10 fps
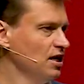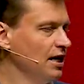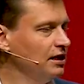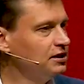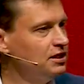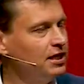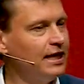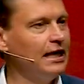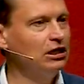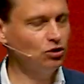and He
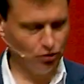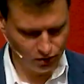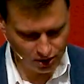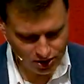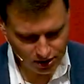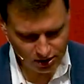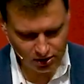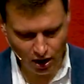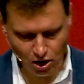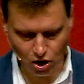entered this
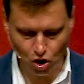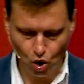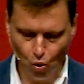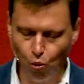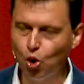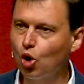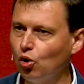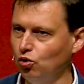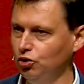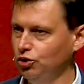dark
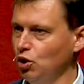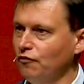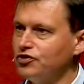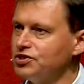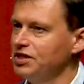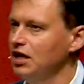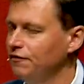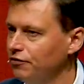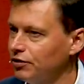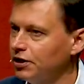world of
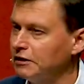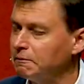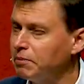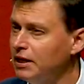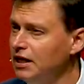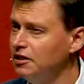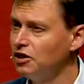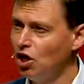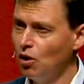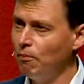suffering and pain,
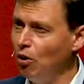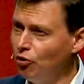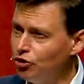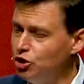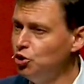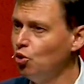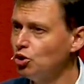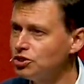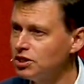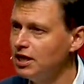both
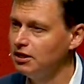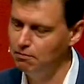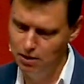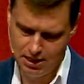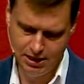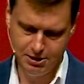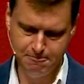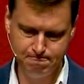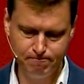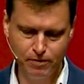yours and mine.
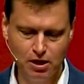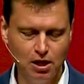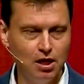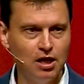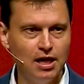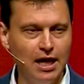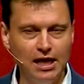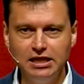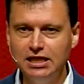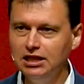
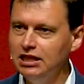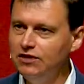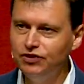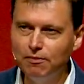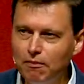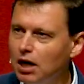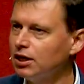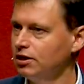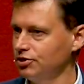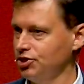And He lived
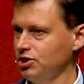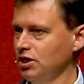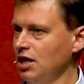among us.